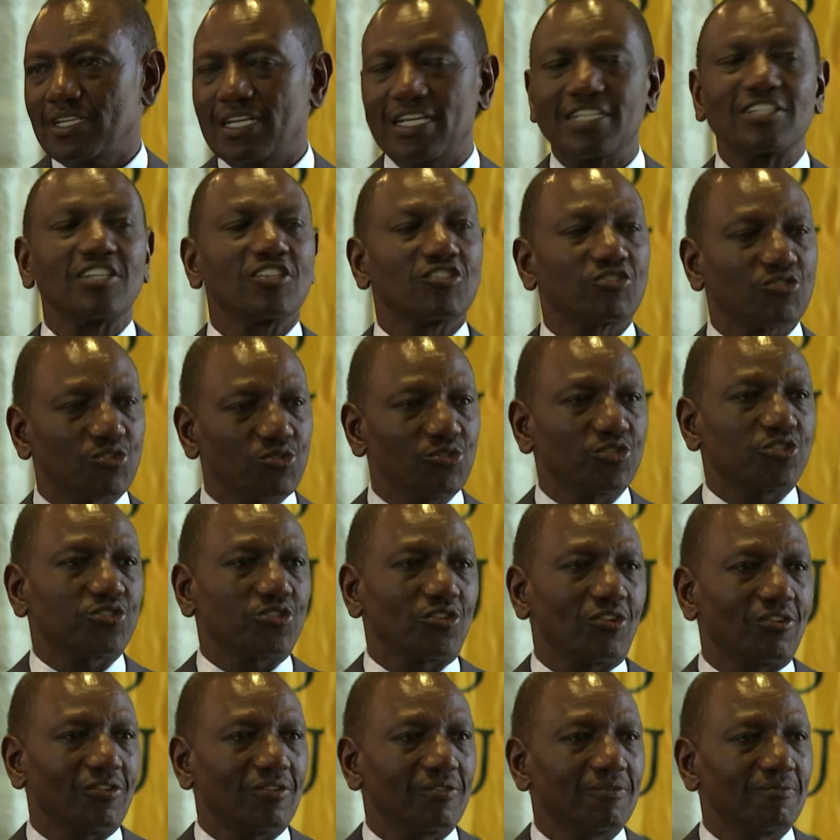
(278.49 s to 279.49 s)
It is
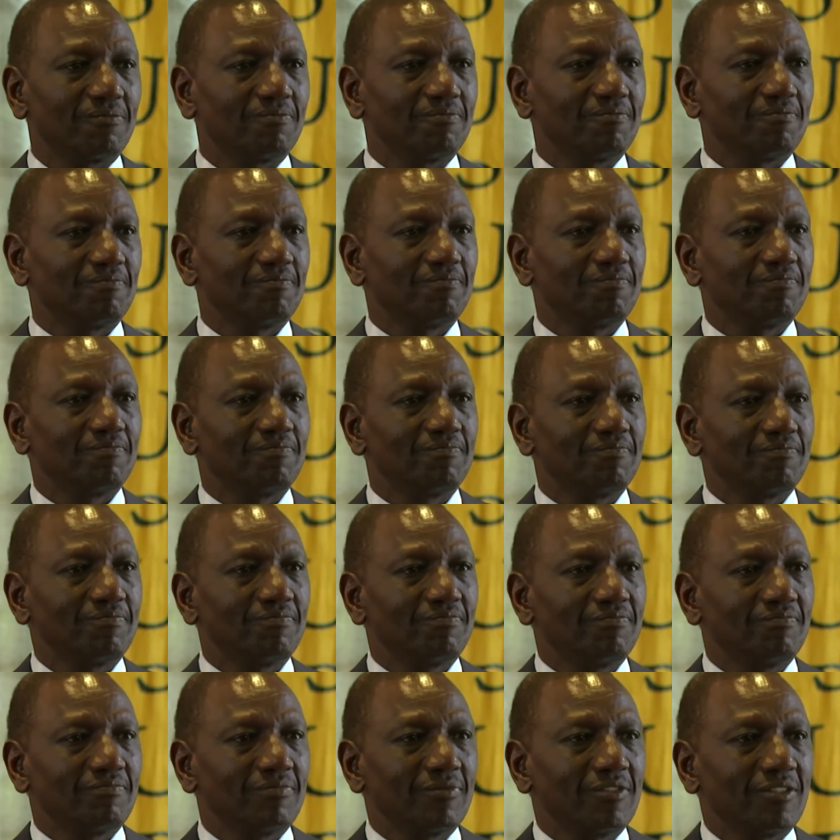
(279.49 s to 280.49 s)
crucial
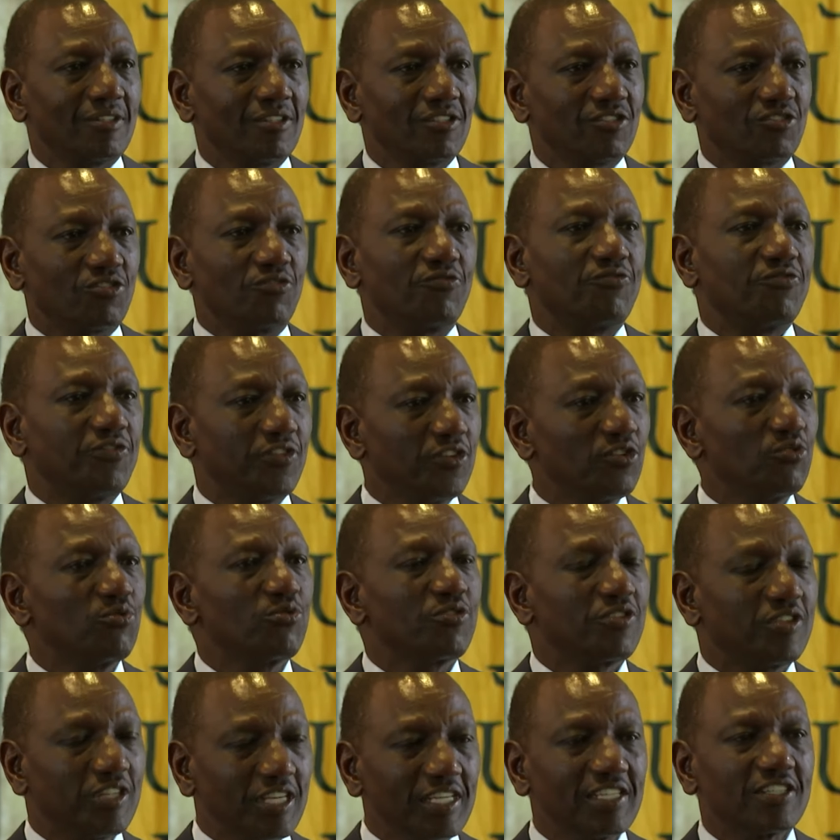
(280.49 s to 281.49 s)
to view
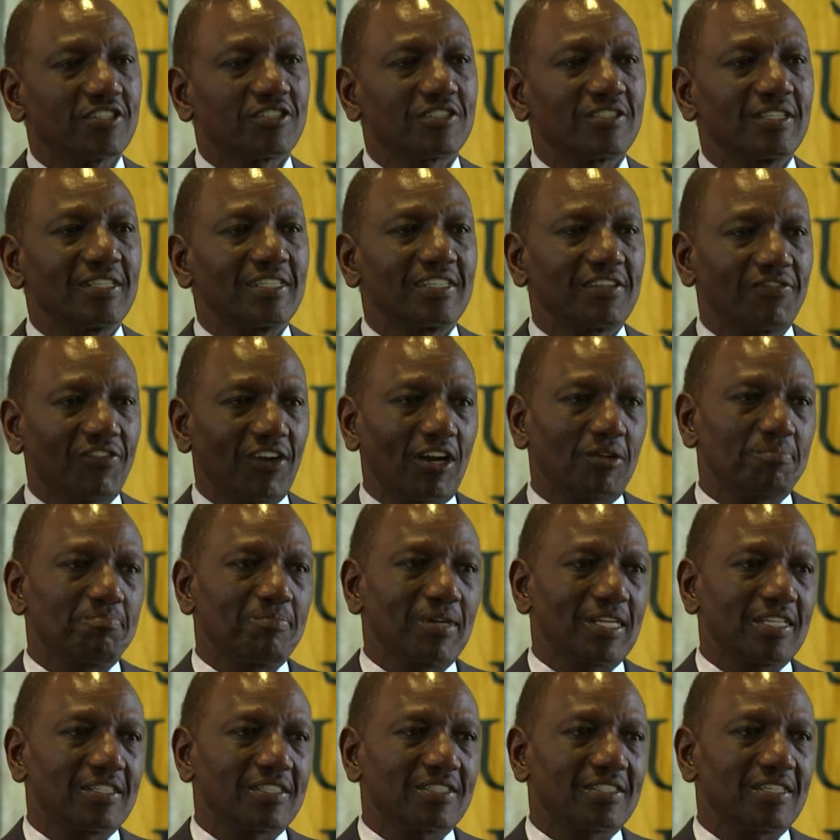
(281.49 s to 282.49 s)
these
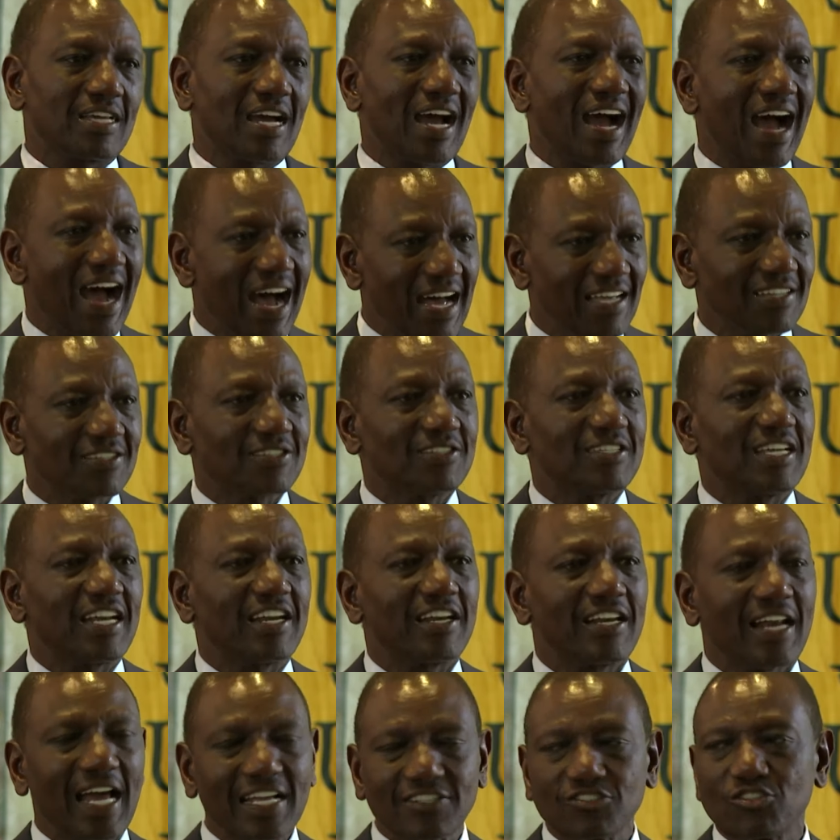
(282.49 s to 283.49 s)
developments as the
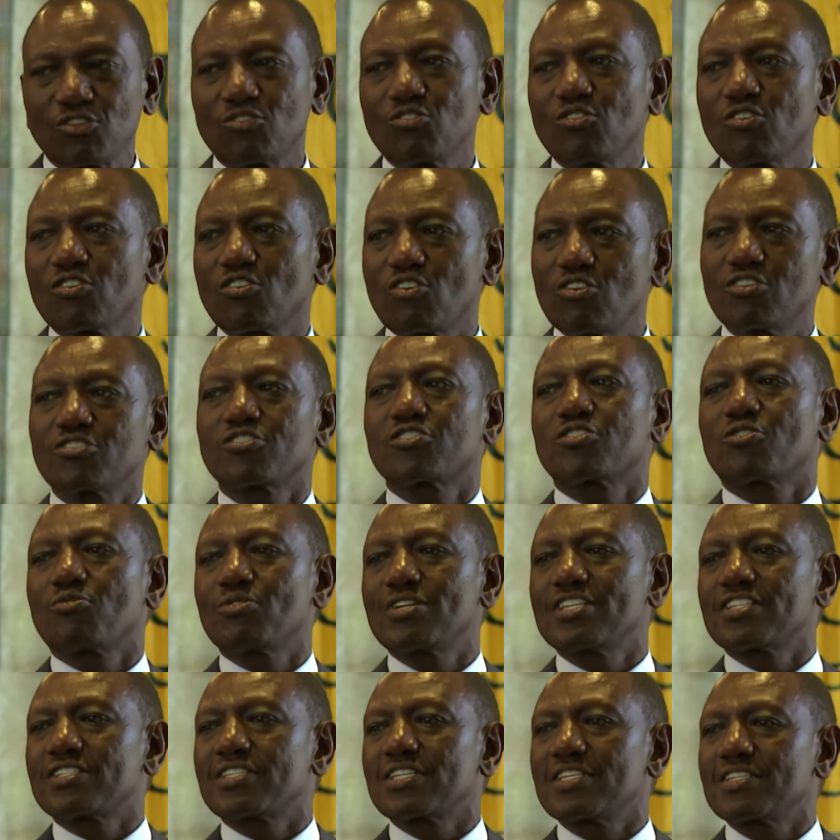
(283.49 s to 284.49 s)
natural
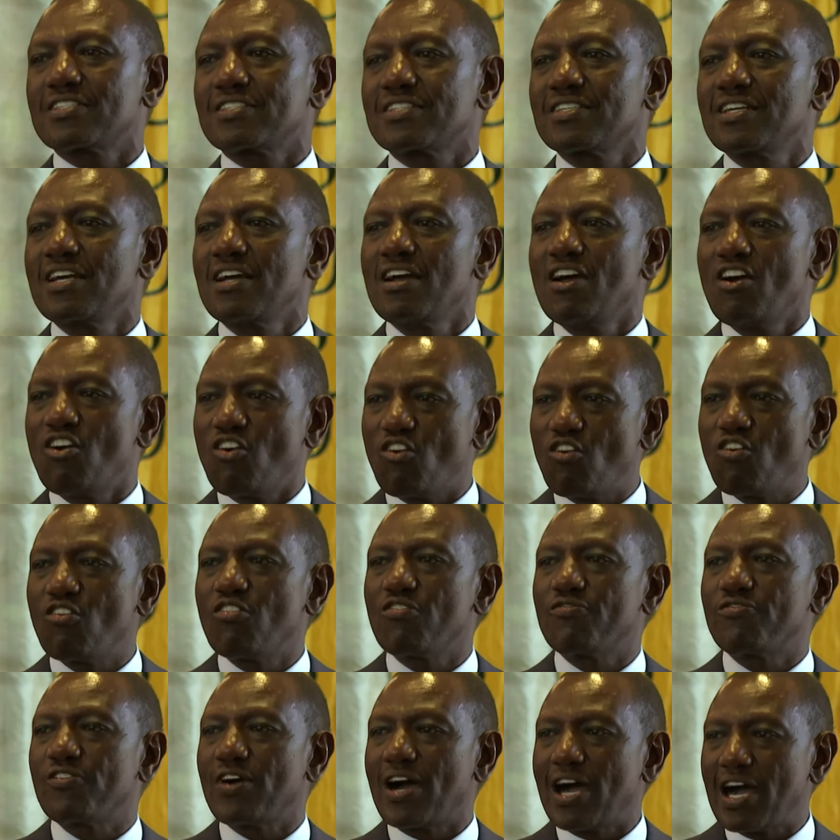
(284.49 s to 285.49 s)
consequences
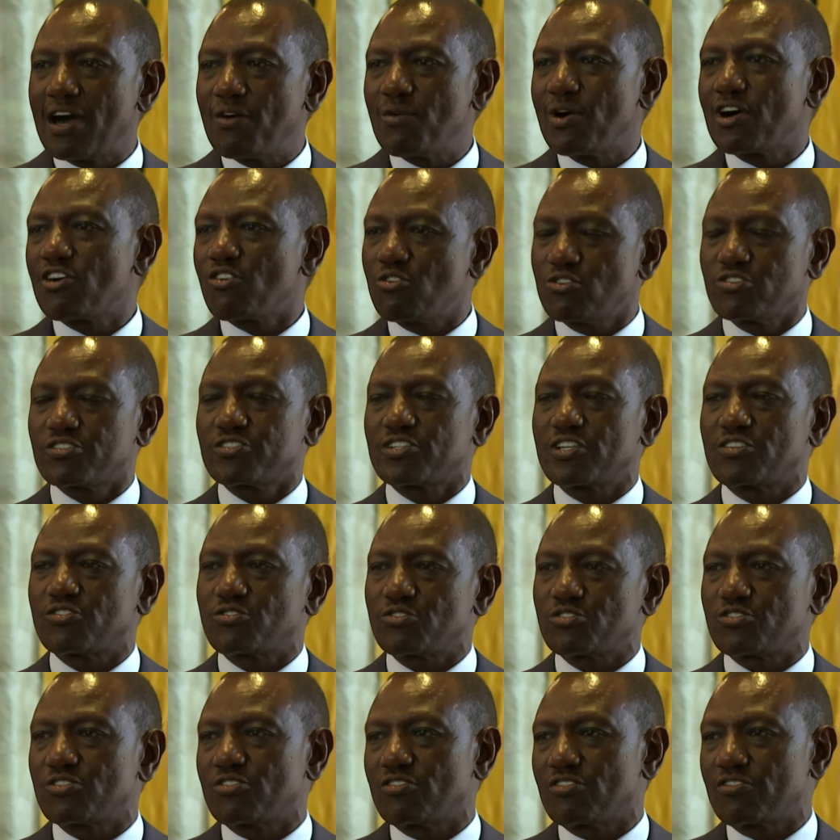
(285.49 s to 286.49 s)
of our
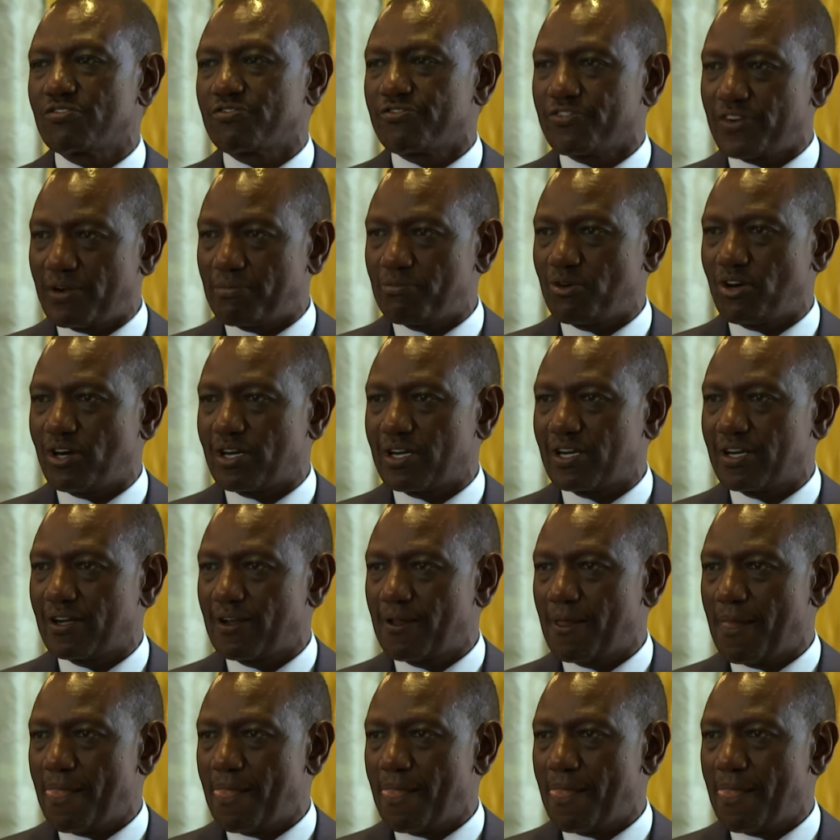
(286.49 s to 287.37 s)
constitutional framework,